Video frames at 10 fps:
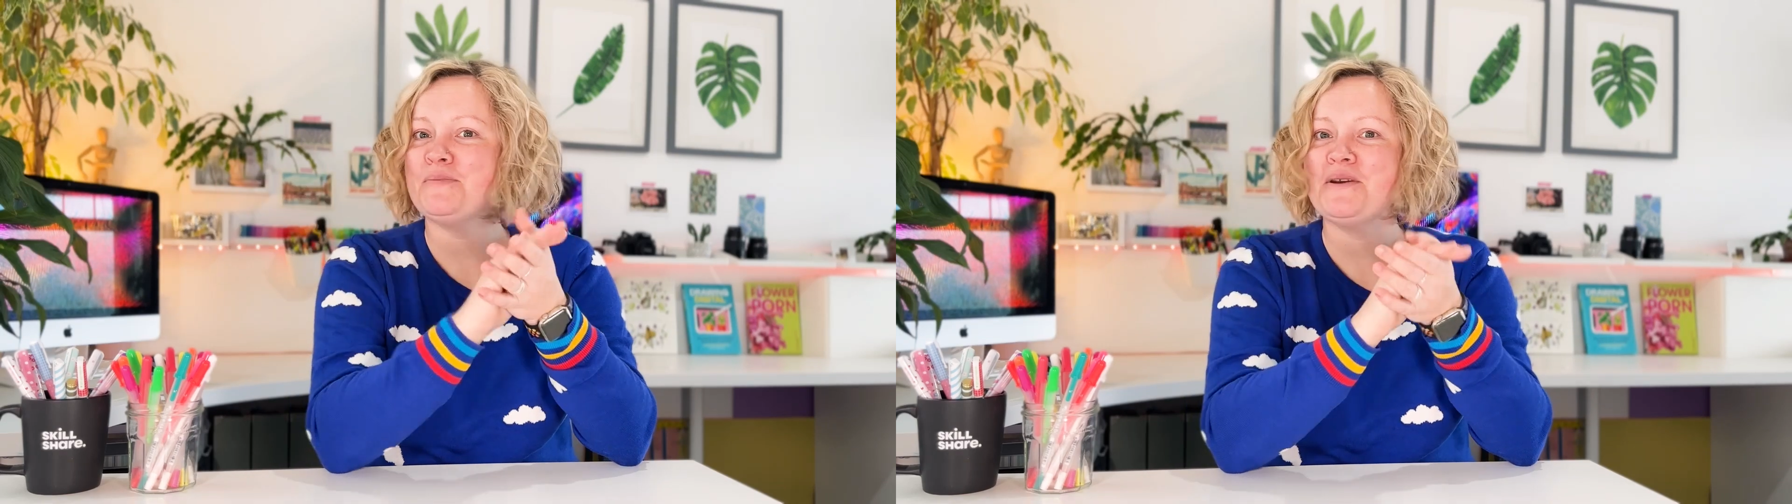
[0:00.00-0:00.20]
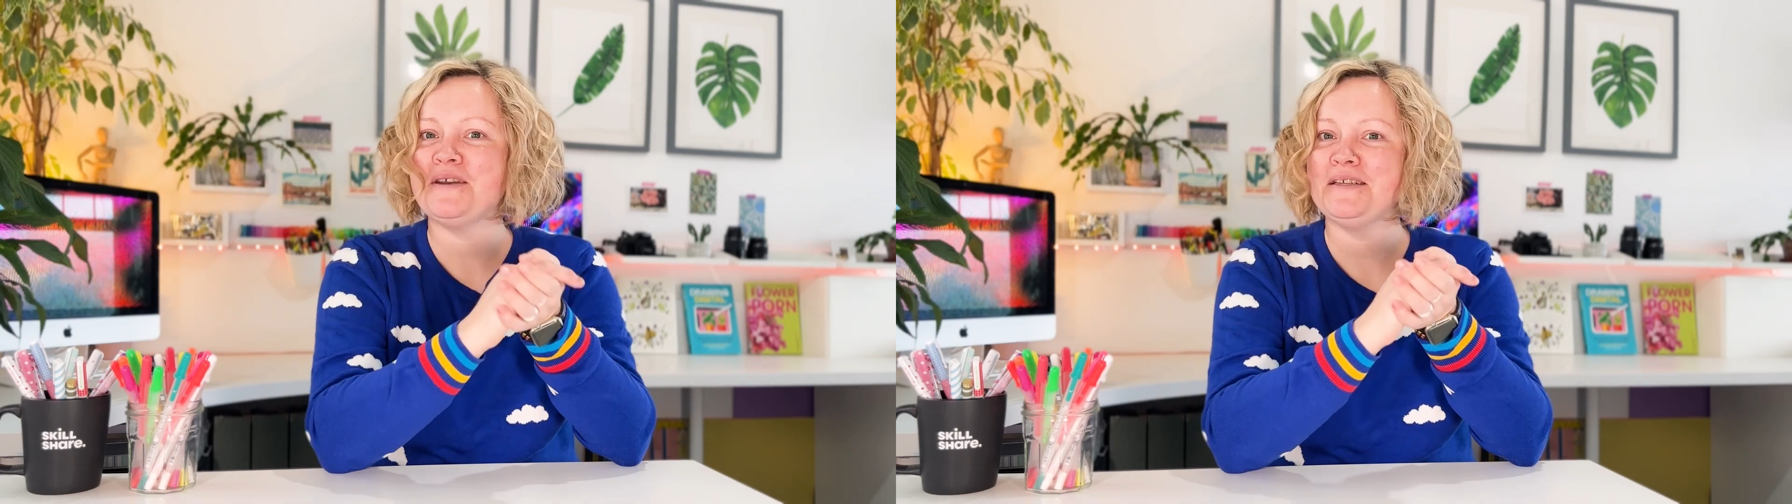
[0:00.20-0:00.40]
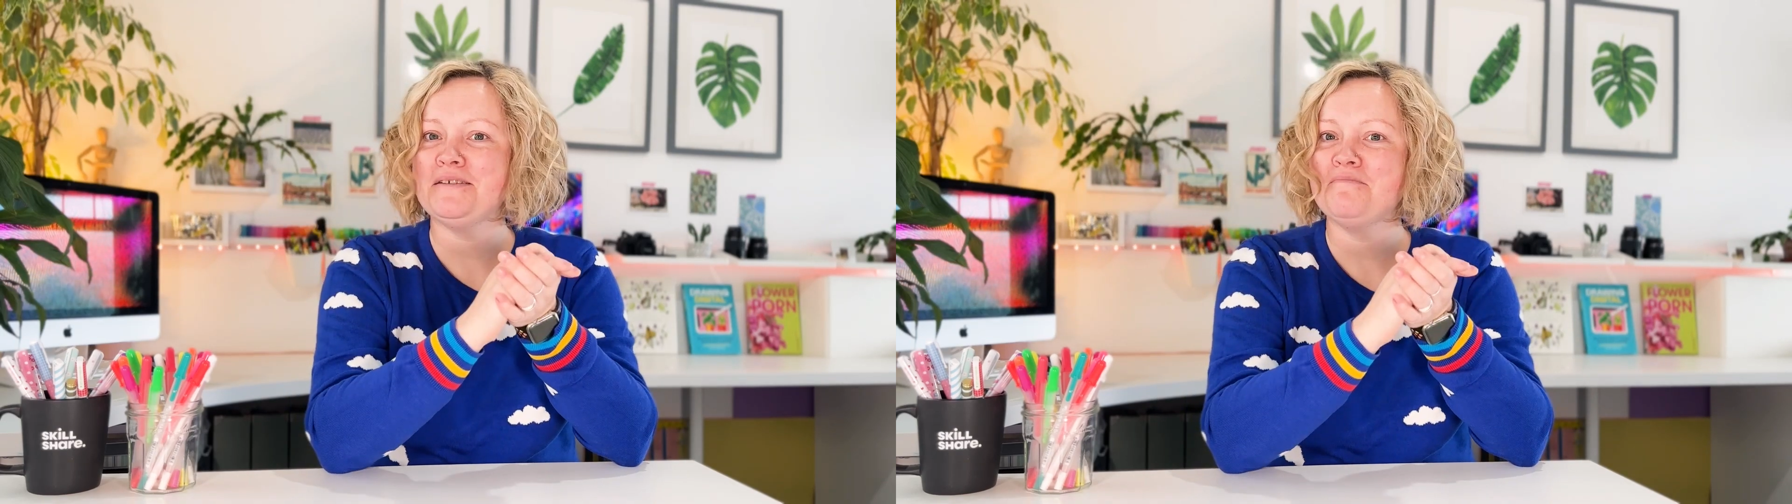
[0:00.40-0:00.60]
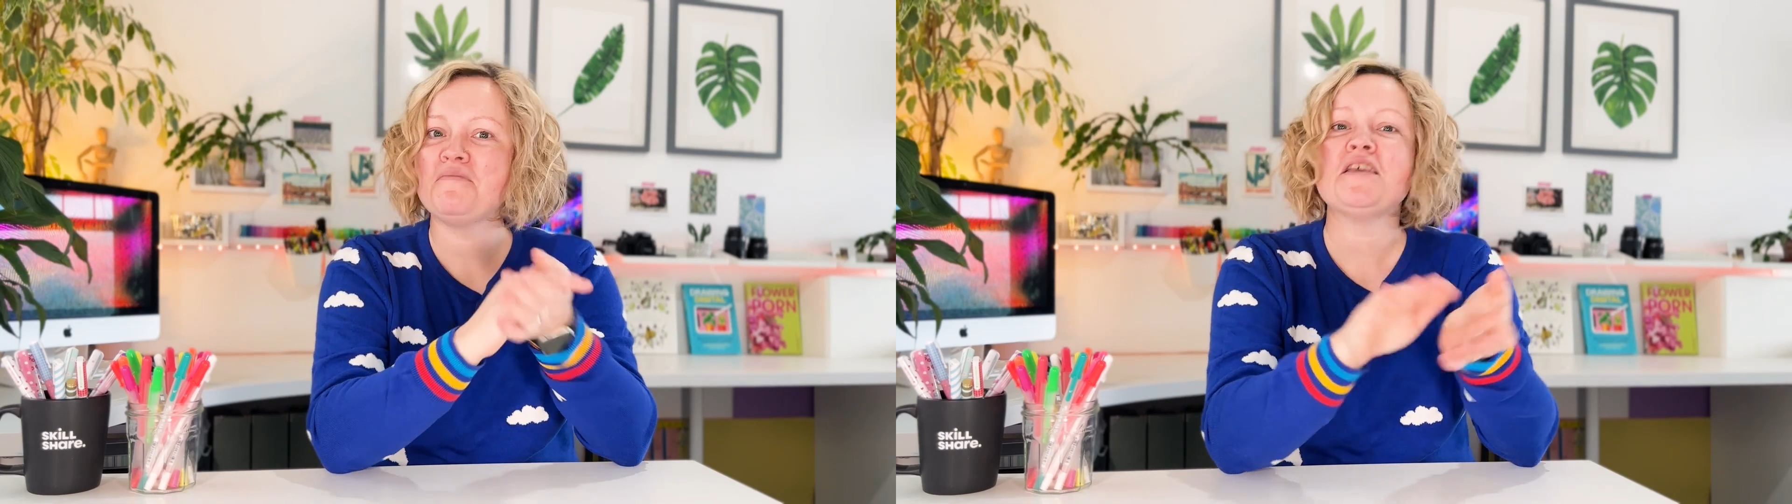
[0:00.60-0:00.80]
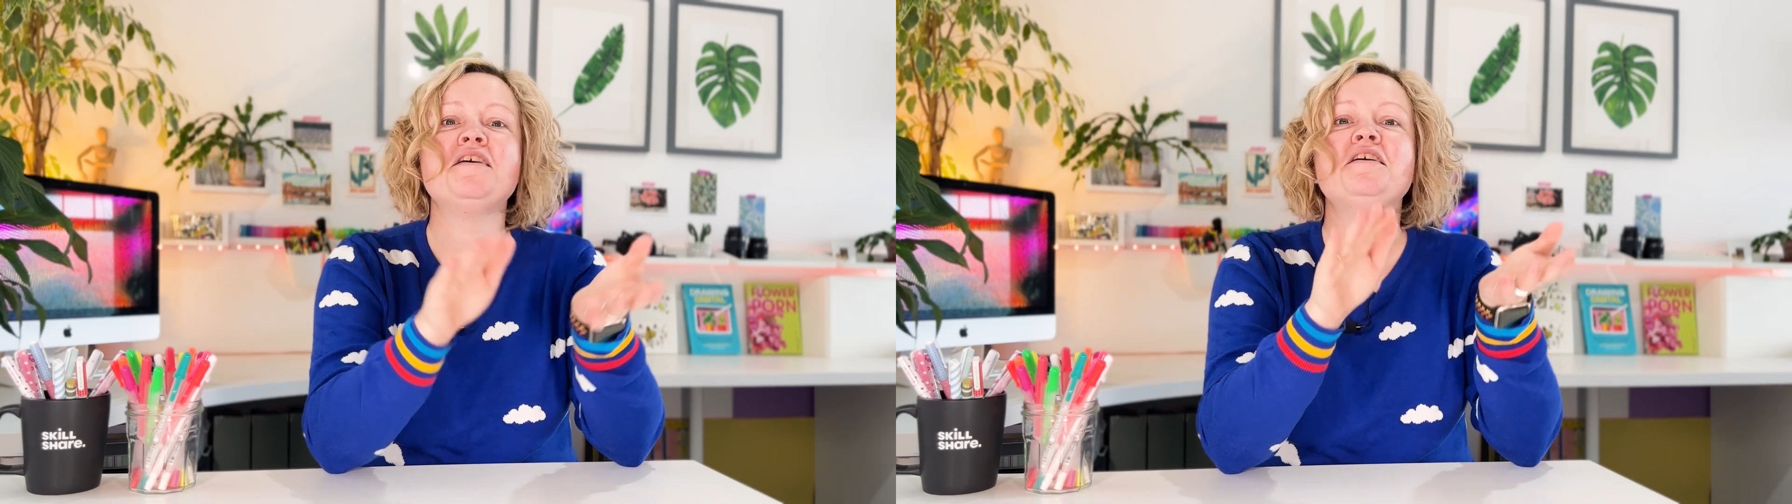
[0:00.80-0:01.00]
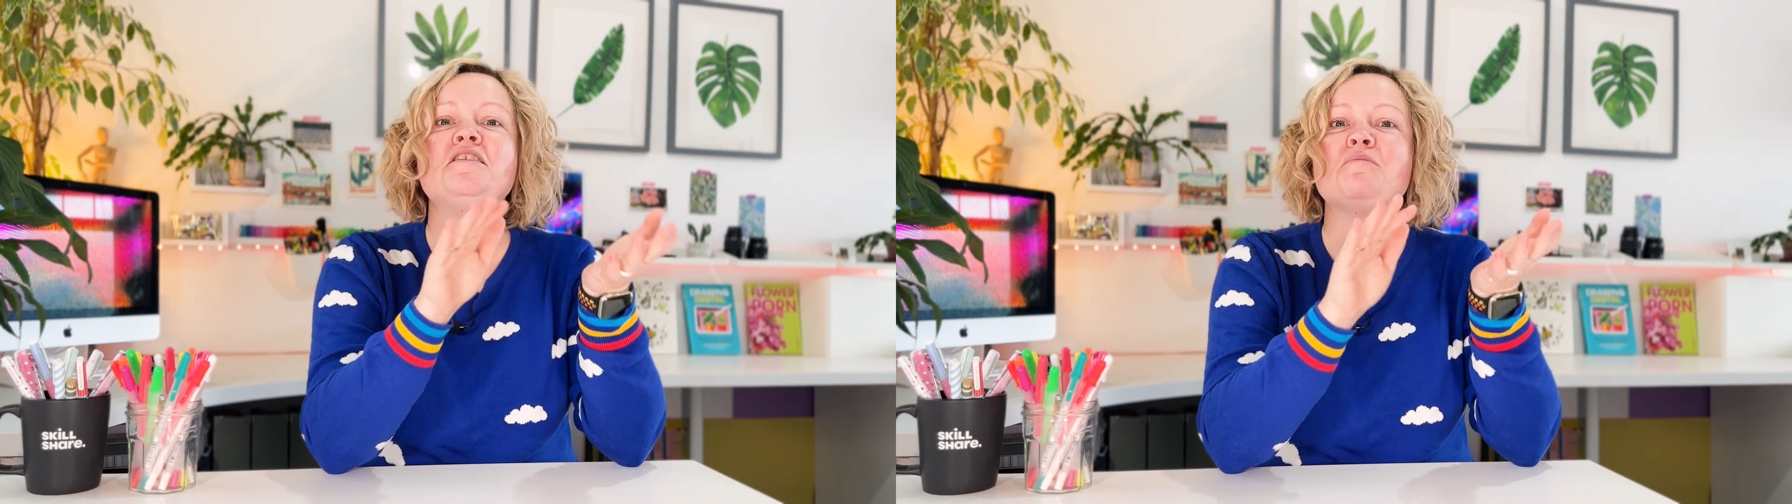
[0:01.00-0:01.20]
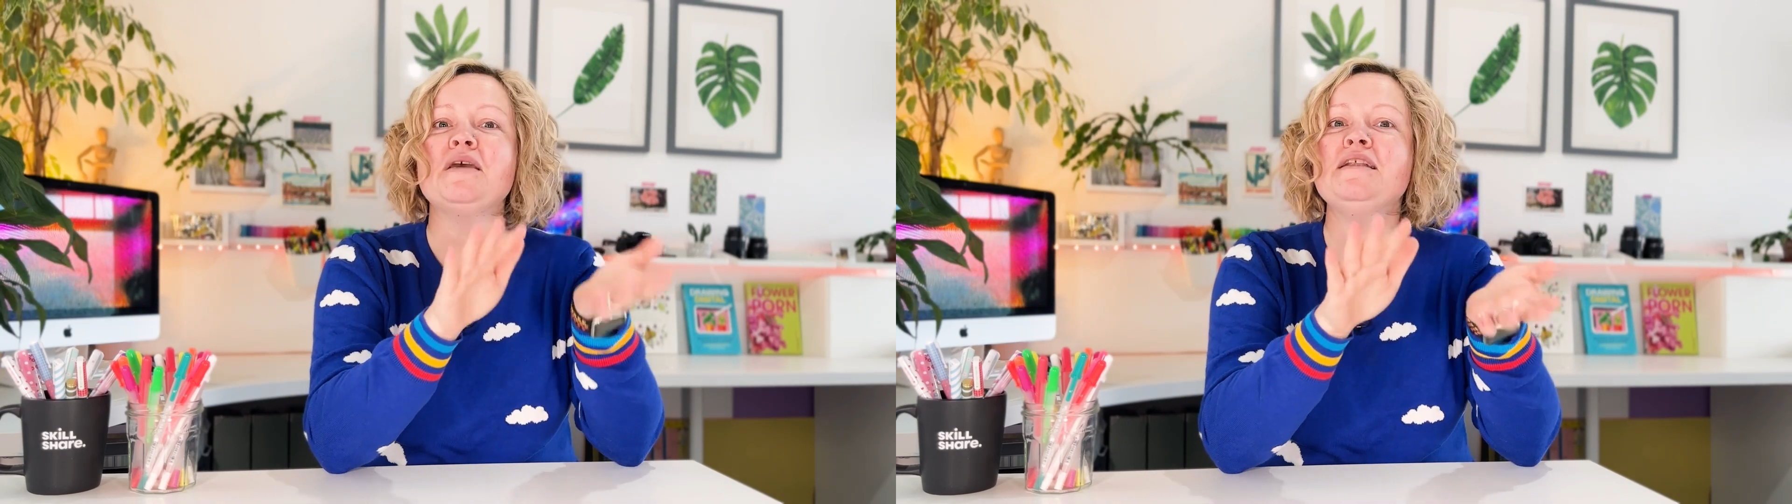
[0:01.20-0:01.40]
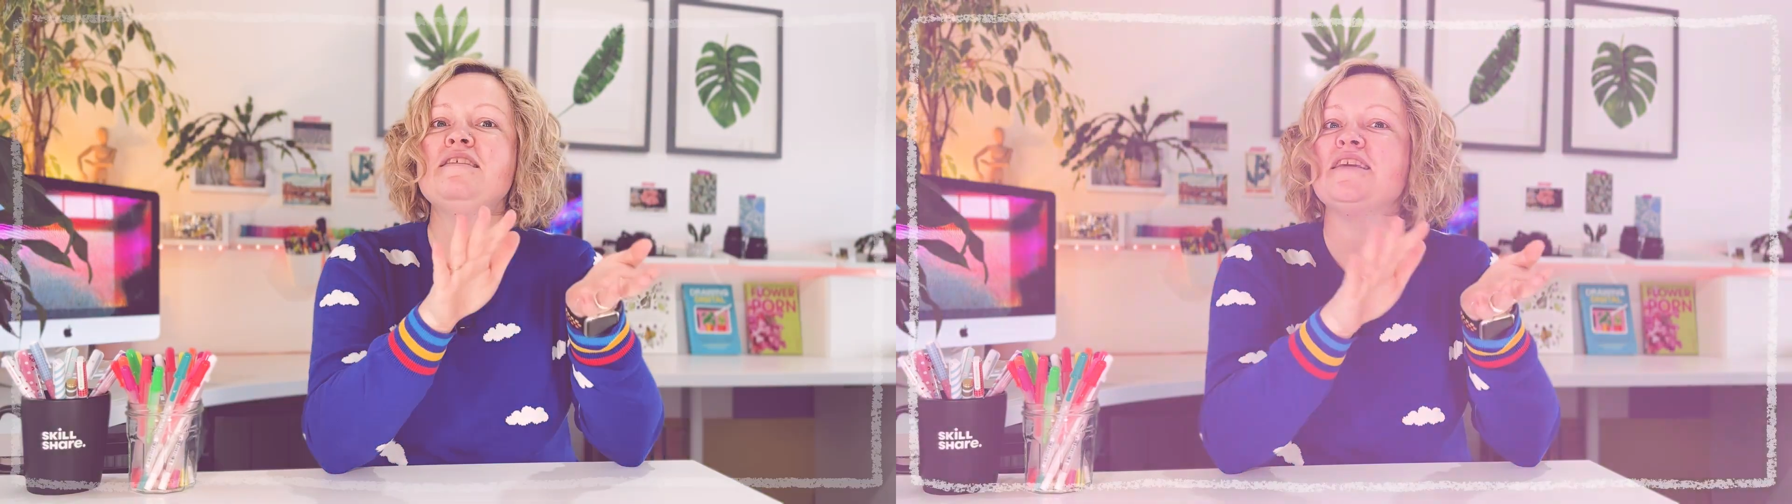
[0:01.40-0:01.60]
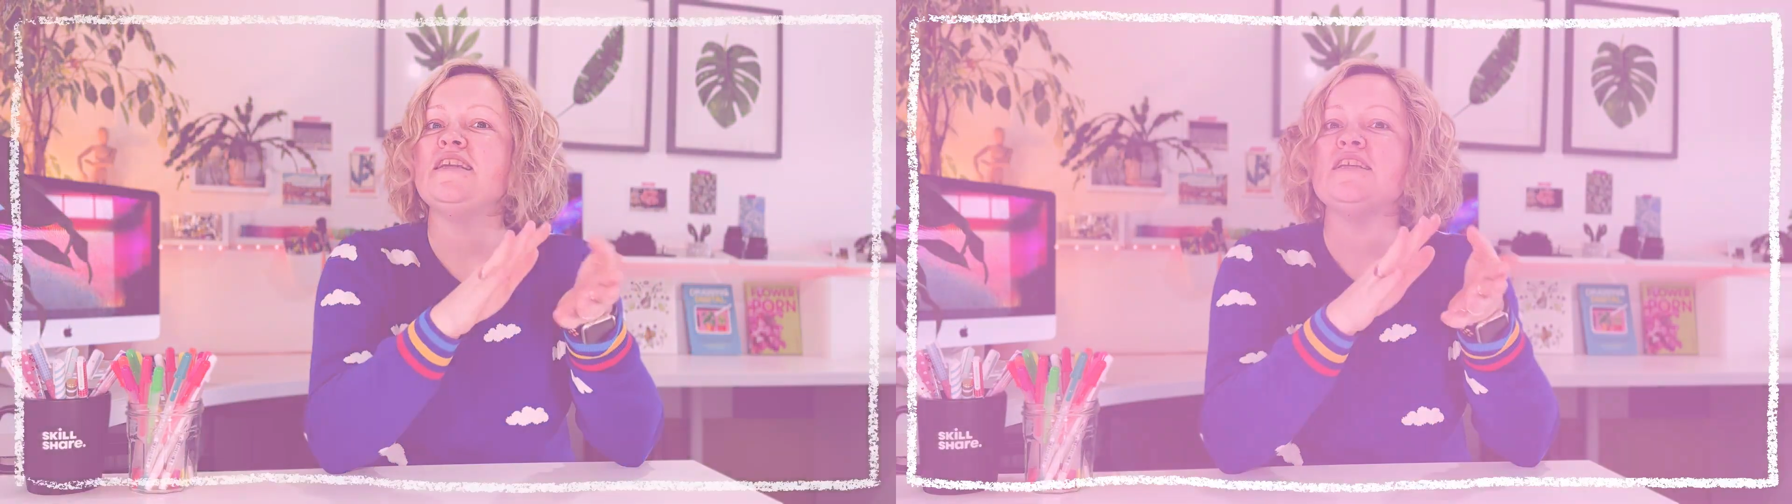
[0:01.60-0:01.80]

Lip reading: behind. The main thing